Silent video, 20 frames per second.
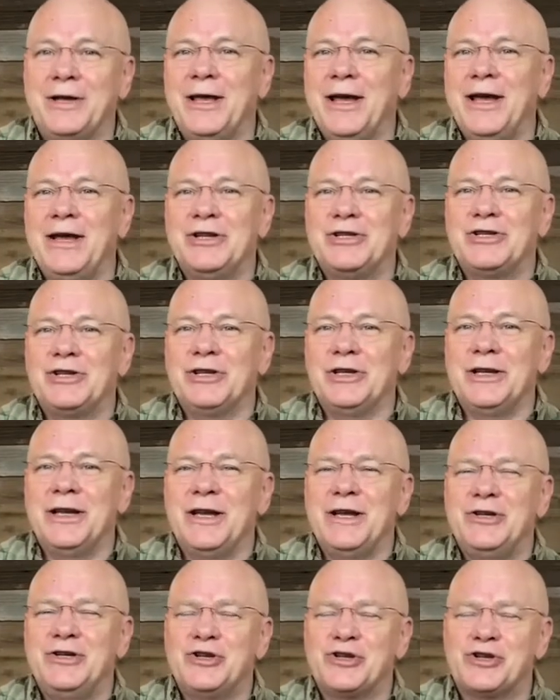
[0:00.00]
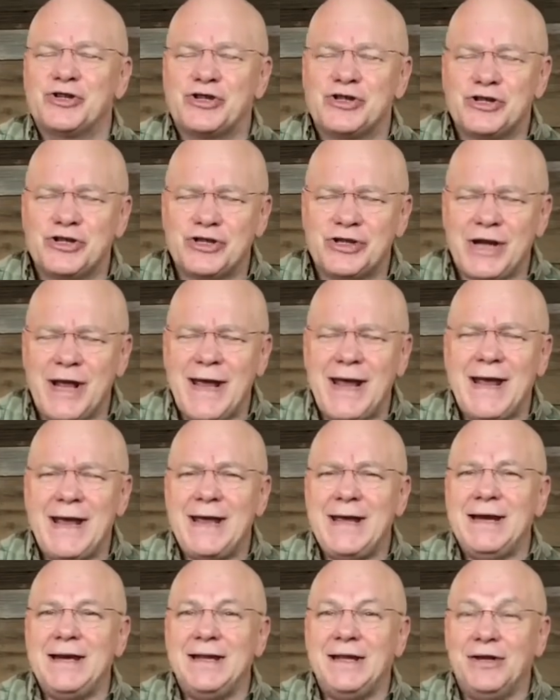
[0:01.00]
occasionally and just
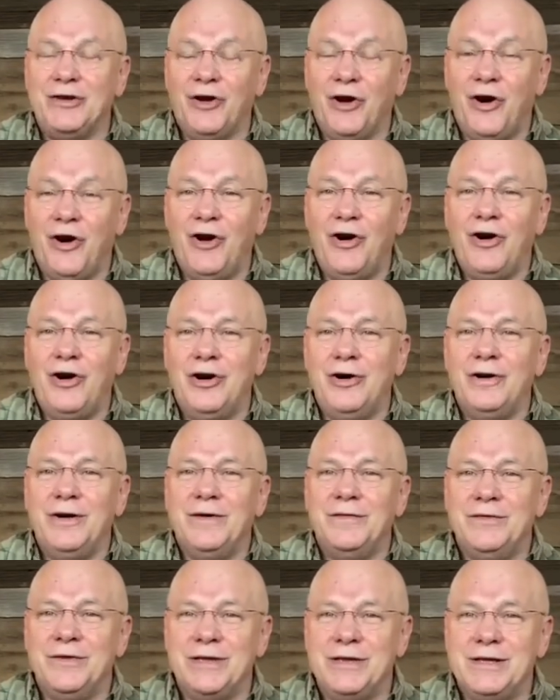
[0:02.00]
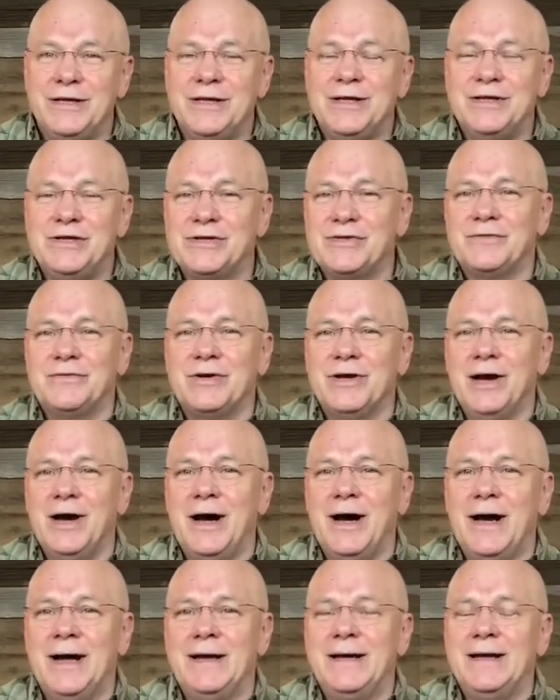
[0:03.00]
stand in awe of the deeds of
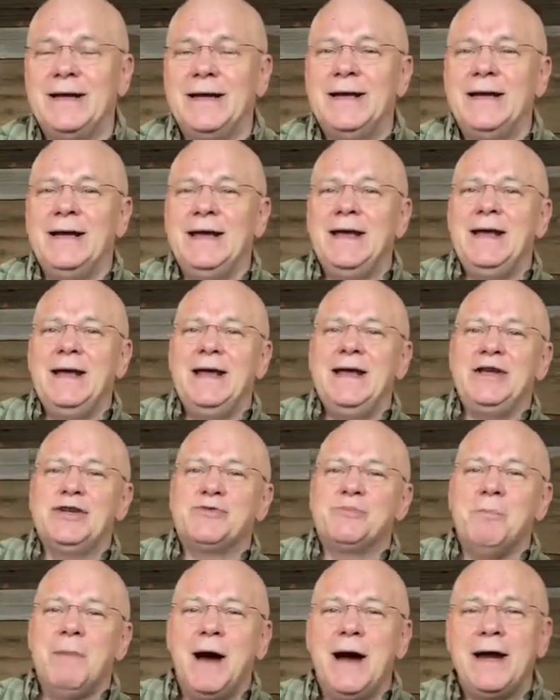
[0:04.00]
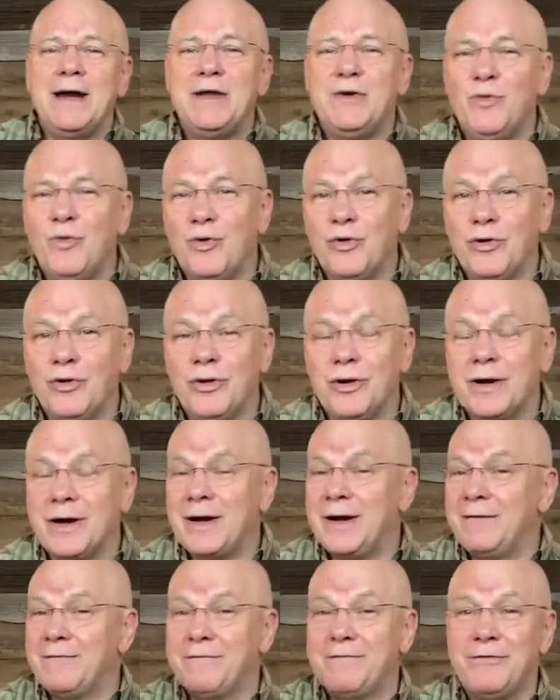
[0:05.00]
God. His mighty
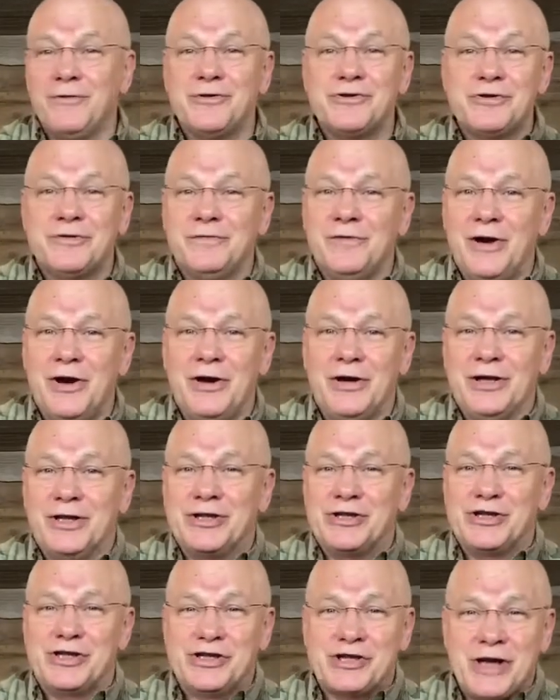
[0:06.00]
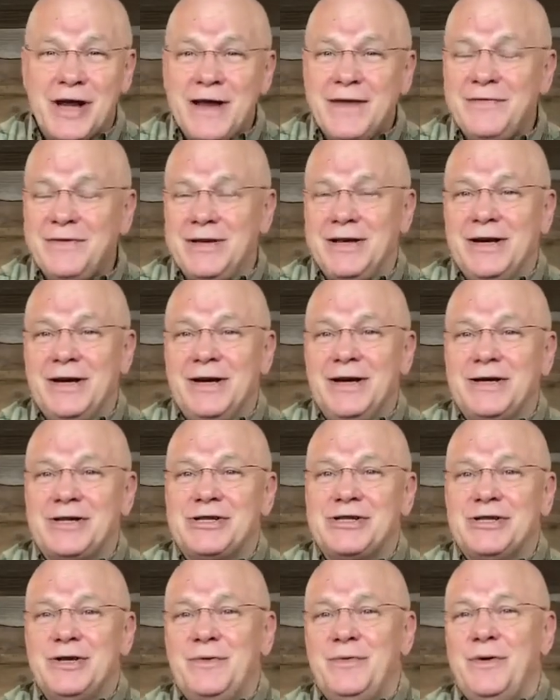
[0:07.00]
work, first of all, in saving
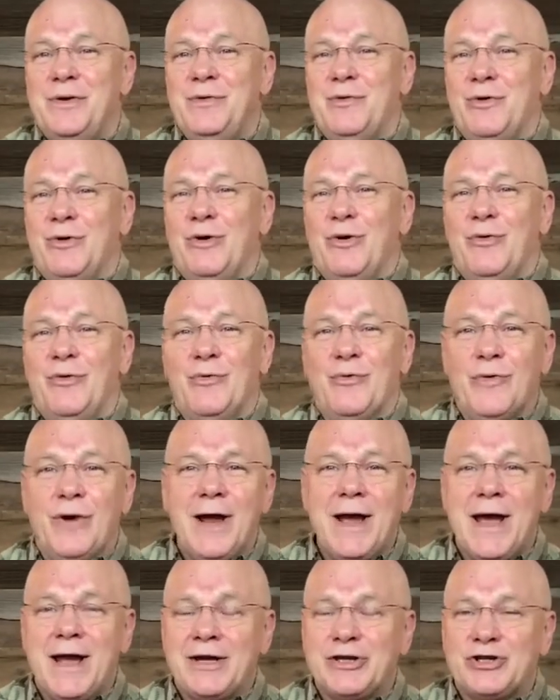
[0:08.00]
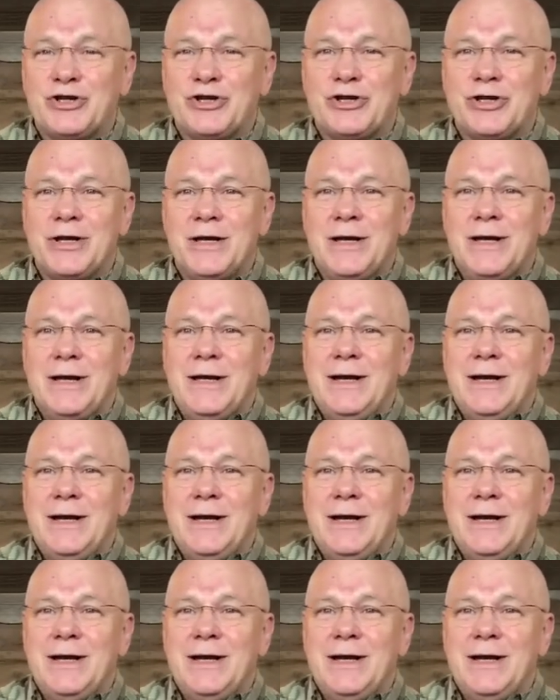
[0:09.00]
us, that we were a wretch,